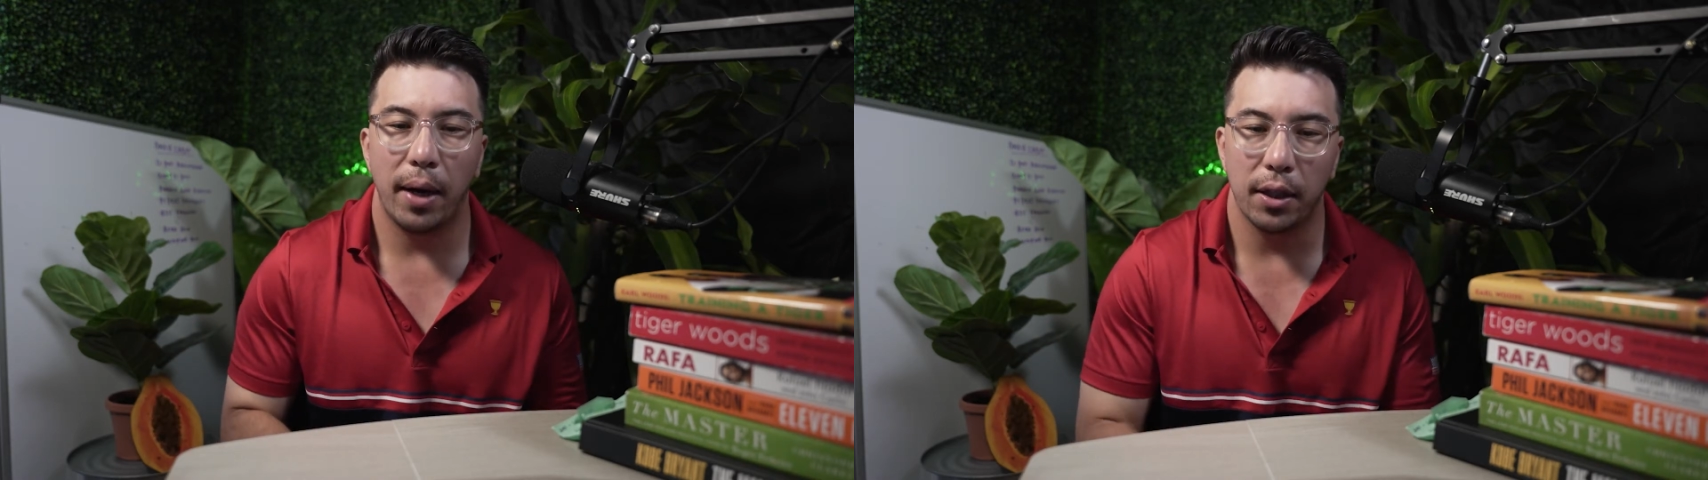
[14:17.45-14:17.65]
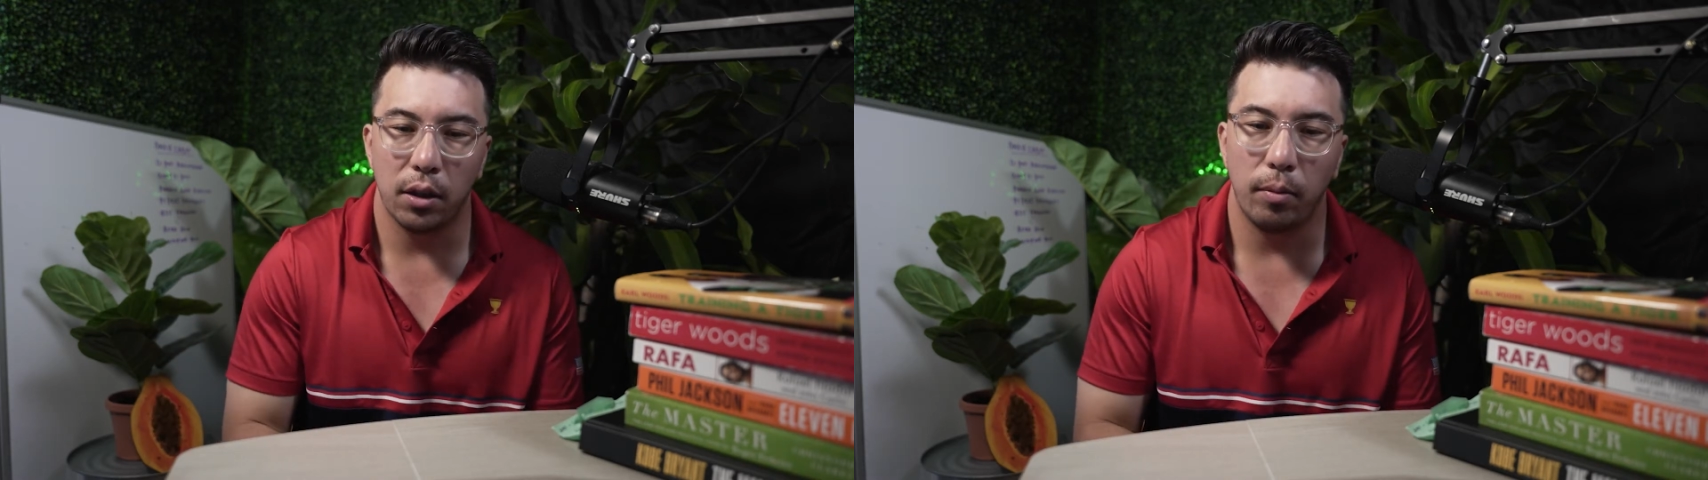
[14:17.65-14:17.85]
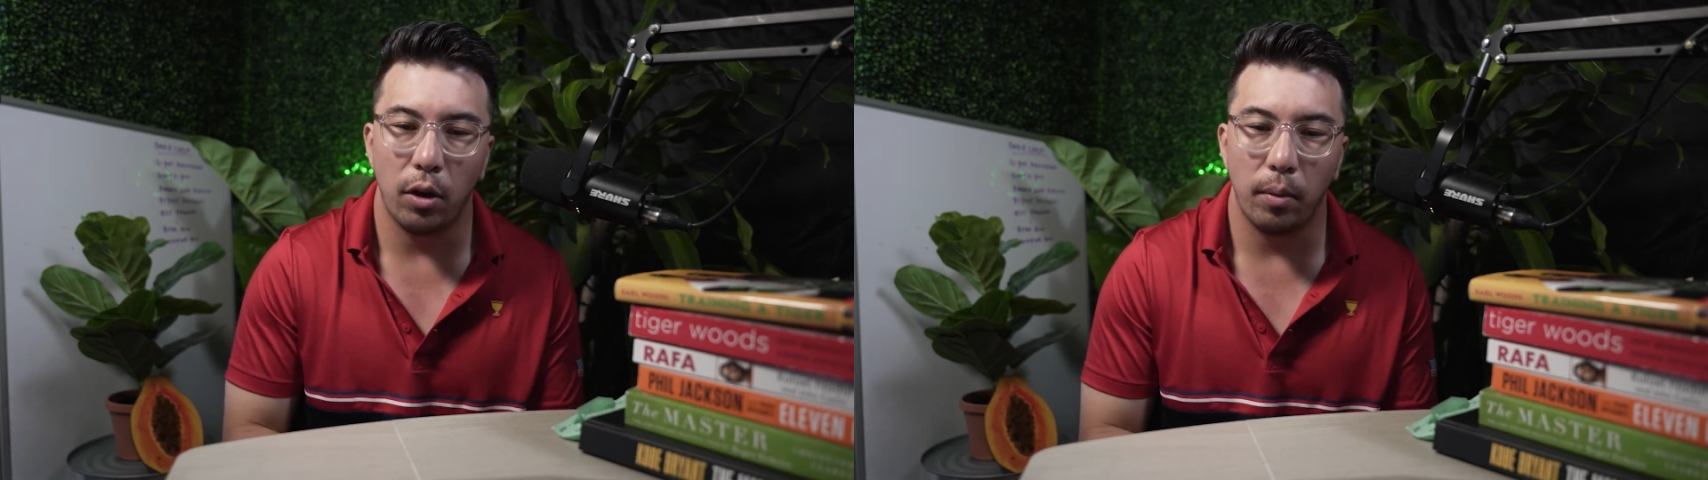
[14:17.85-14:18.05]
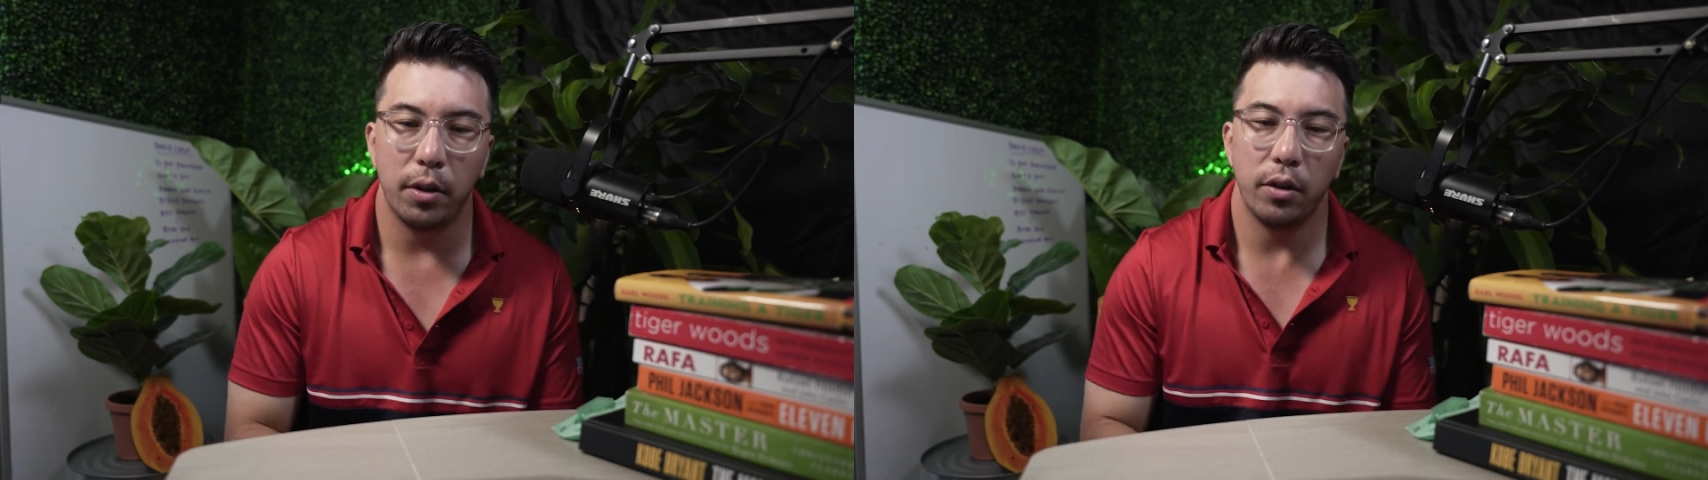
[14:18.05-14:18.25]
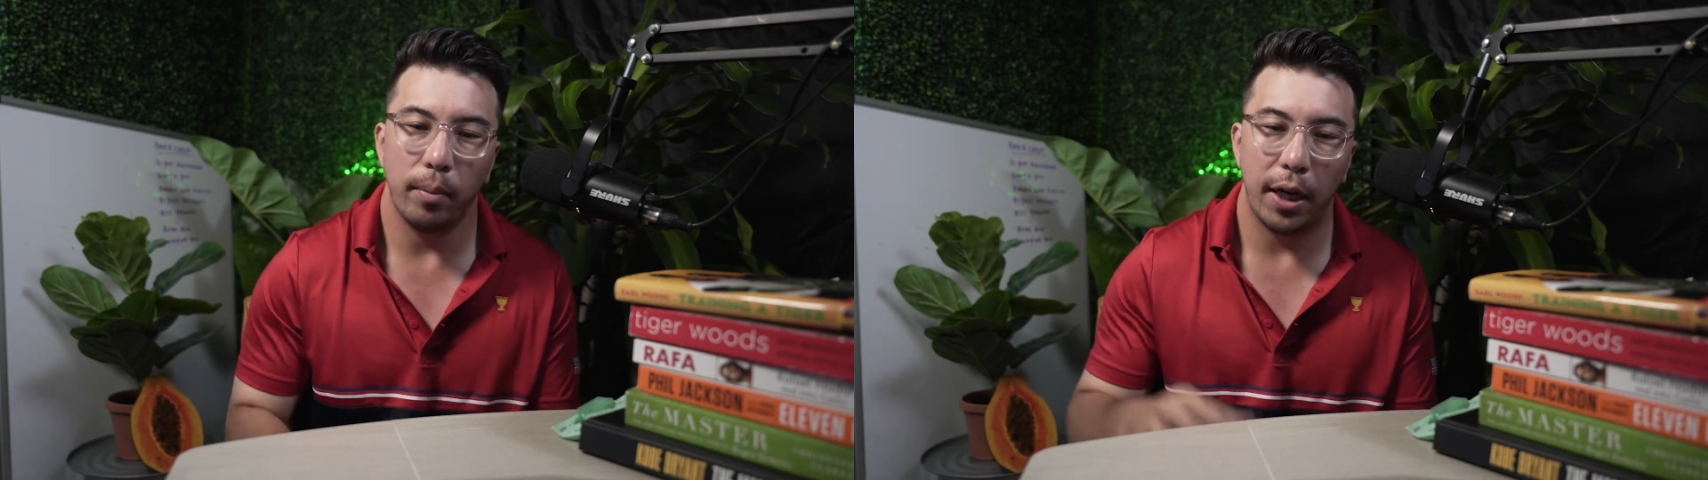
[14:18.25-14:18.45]
Basketball,
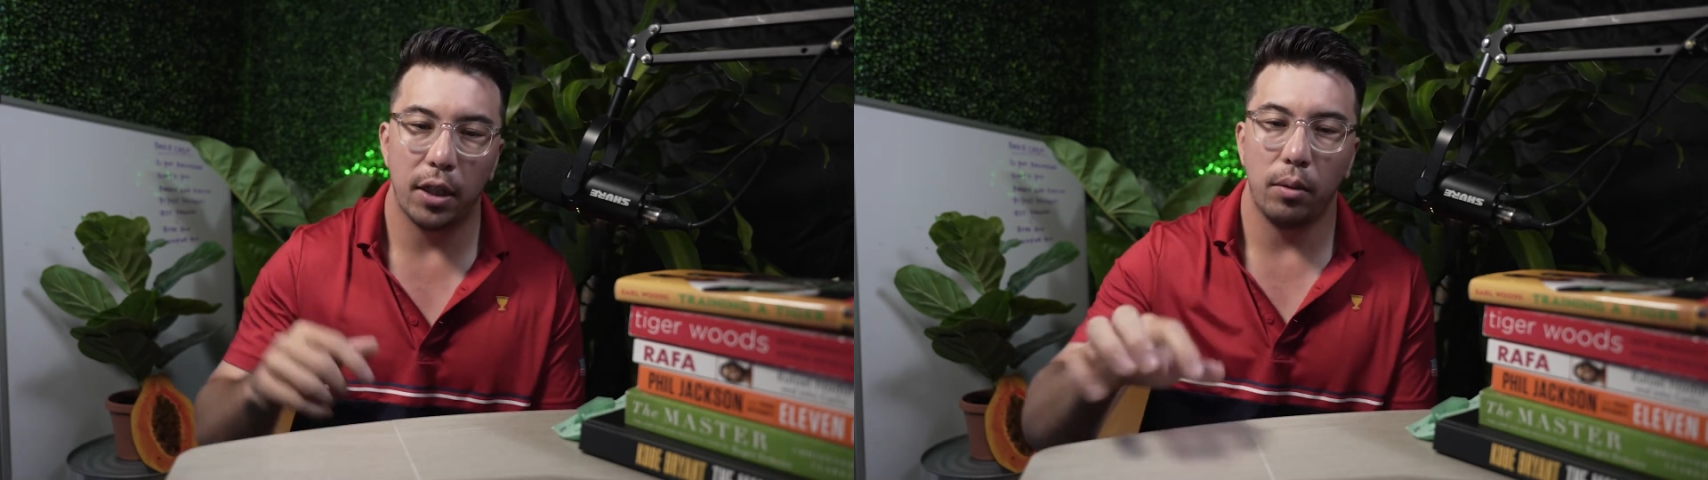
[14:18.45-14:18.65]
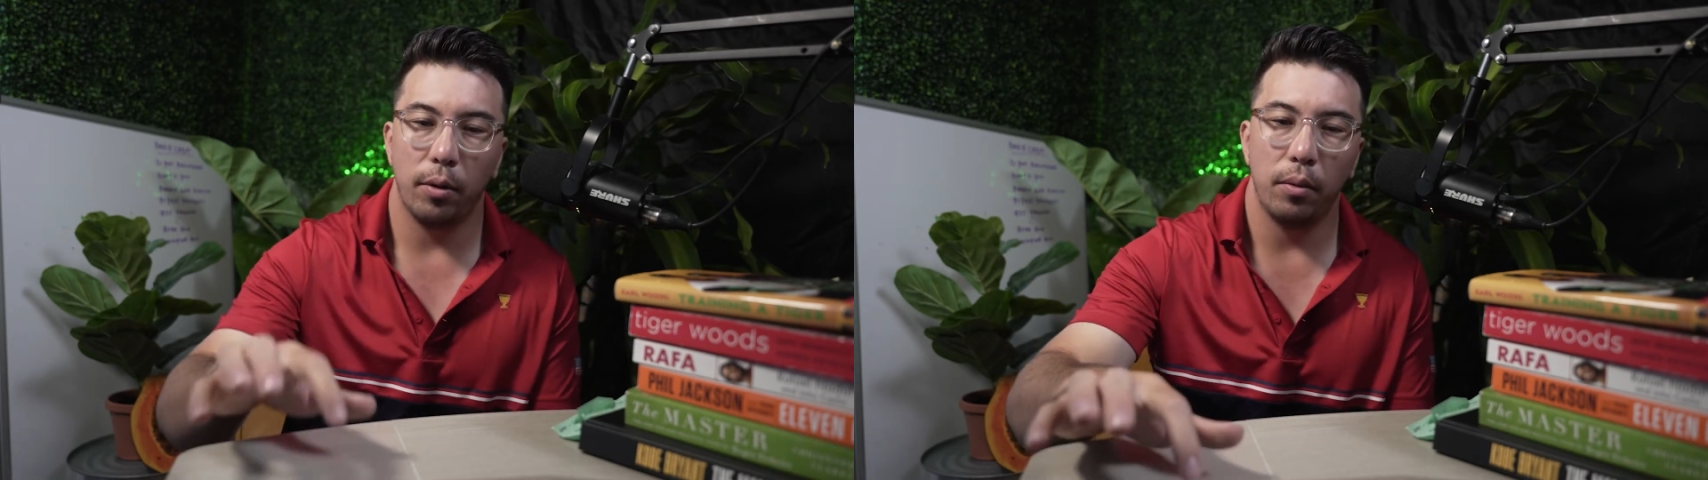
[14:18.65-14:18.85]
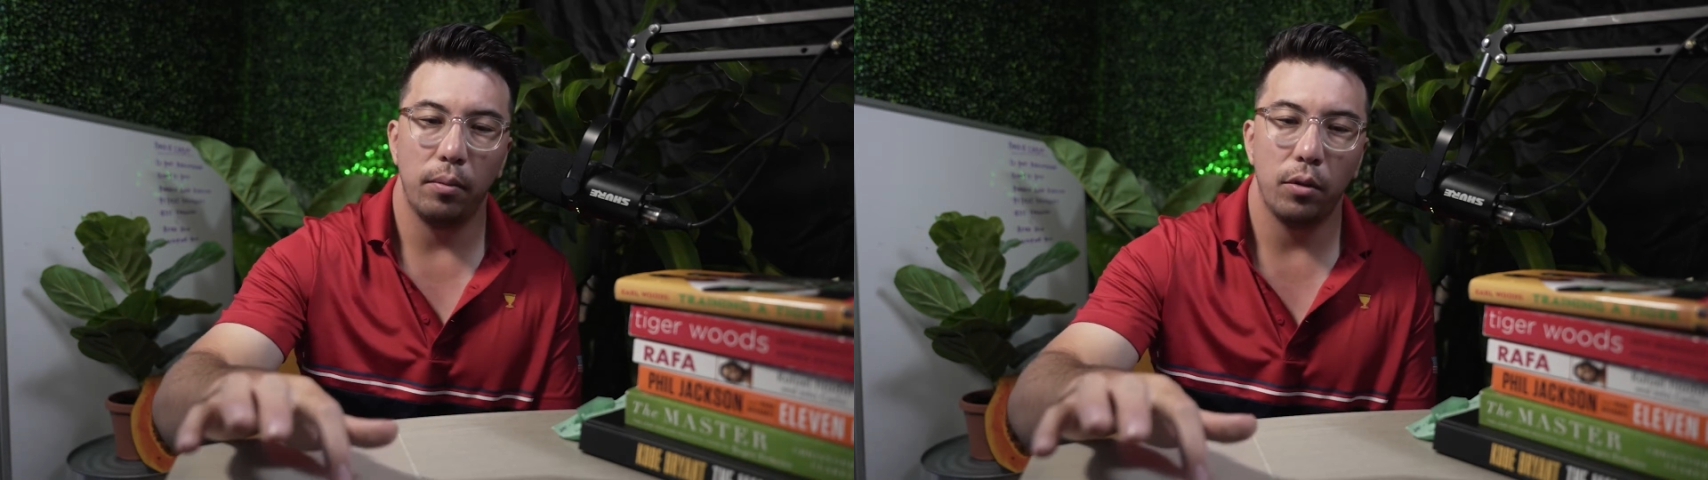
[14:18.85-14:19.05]
but Still Basketball.